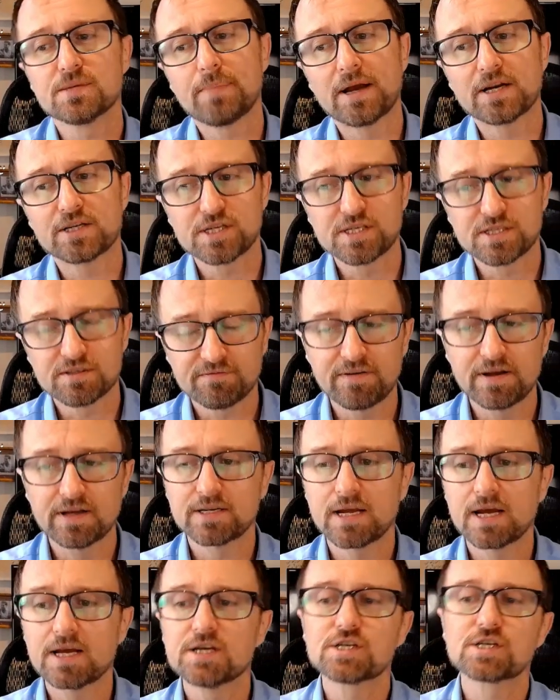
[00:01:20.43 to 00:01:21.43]
Apache is a
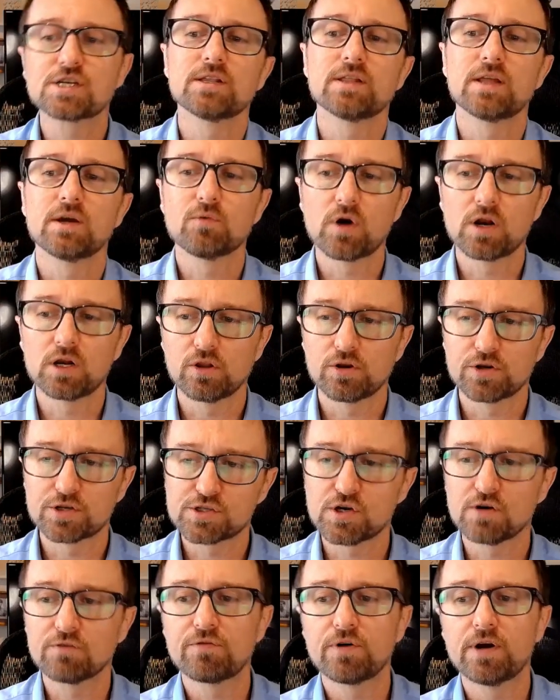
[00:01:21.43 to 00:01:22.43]
foundation. They write a lot of
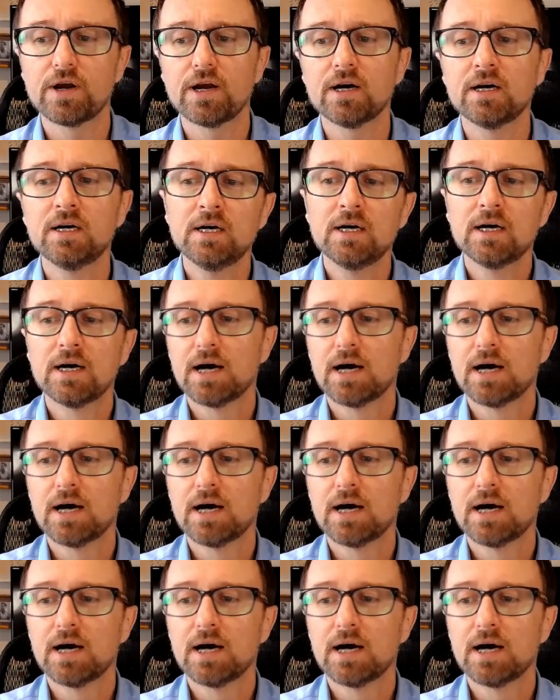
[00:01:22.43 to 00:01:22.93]
software.